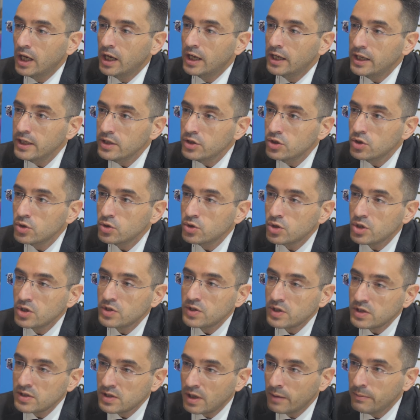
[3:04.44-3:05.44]
issues
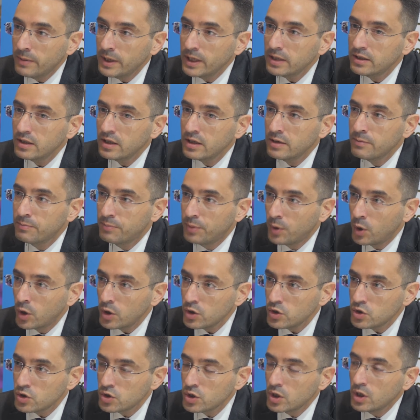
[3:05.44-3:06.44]
sustainability
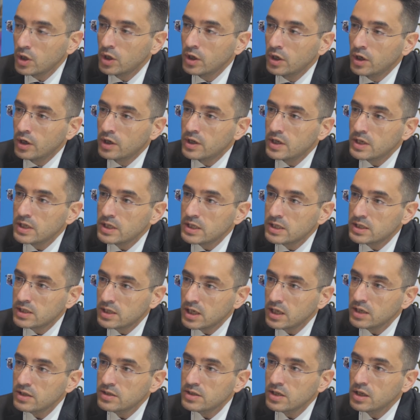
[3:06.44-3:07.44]
reports
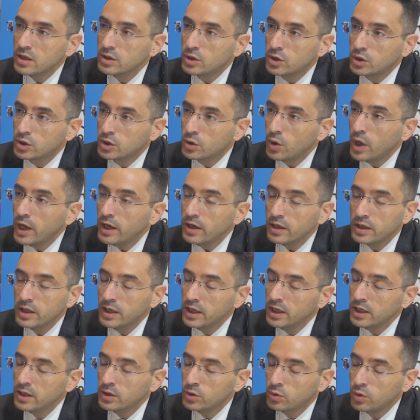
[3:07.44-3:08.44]
since
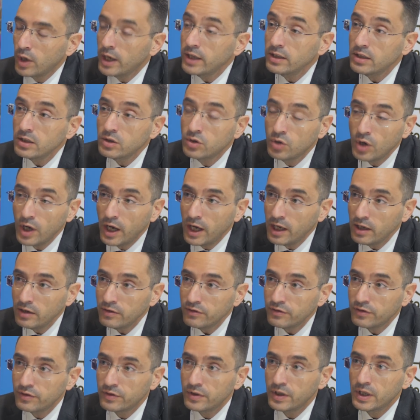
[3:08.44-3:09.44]
2012
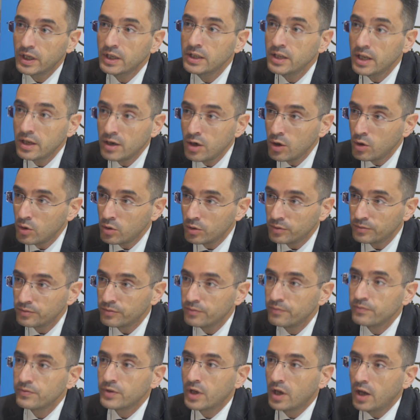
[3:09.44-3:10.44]
in a row,
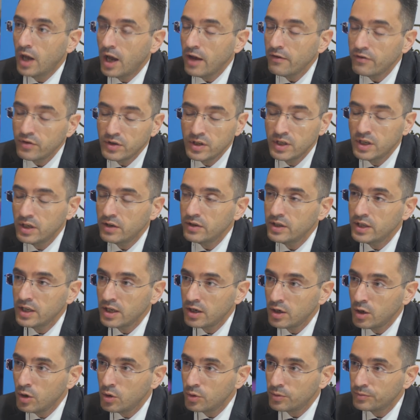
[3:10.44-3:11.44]
every year in
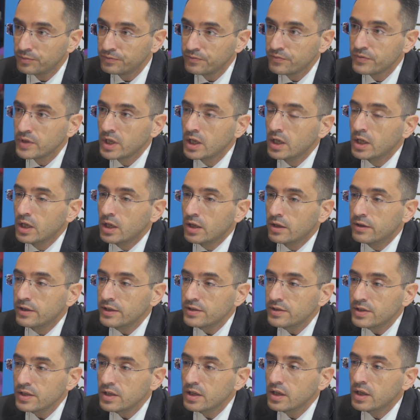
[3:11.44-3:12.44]
a row.
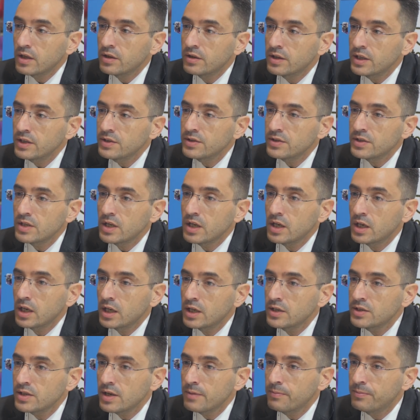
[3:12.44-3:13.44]
This
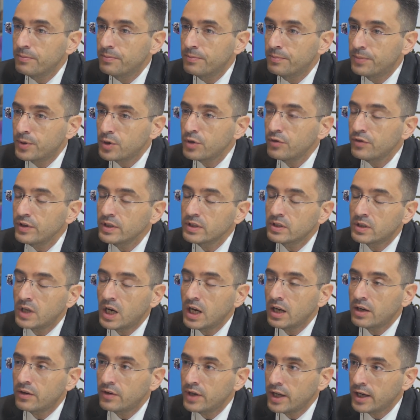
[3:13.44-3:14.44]
is a proven
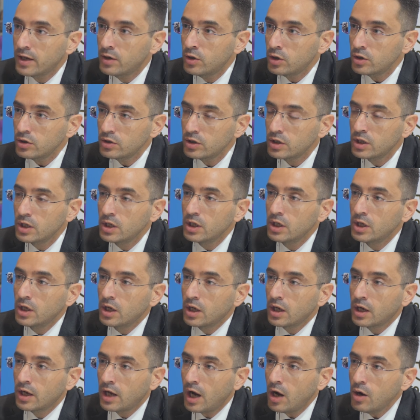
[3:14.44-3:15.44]
track record
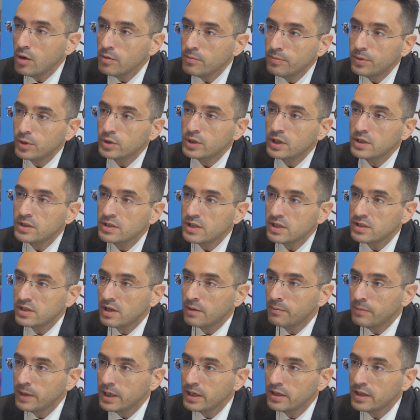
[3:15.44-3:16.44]
how important
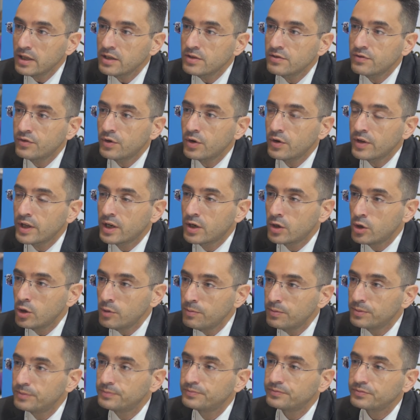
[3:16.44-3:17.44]
sustainability is for the
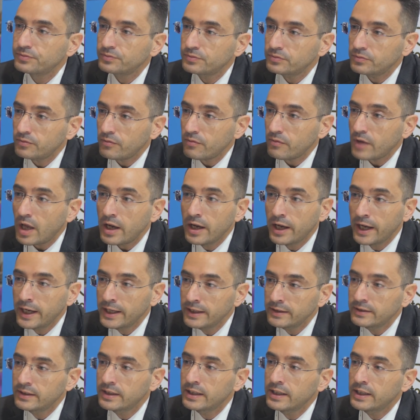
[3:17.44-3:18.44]
group
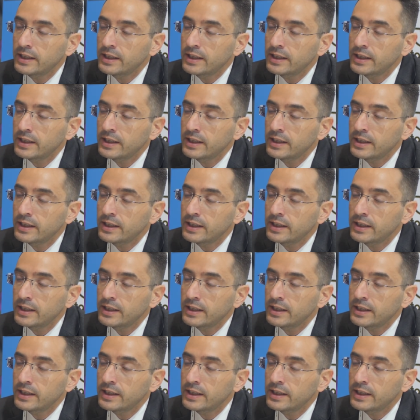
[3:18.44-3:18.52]
and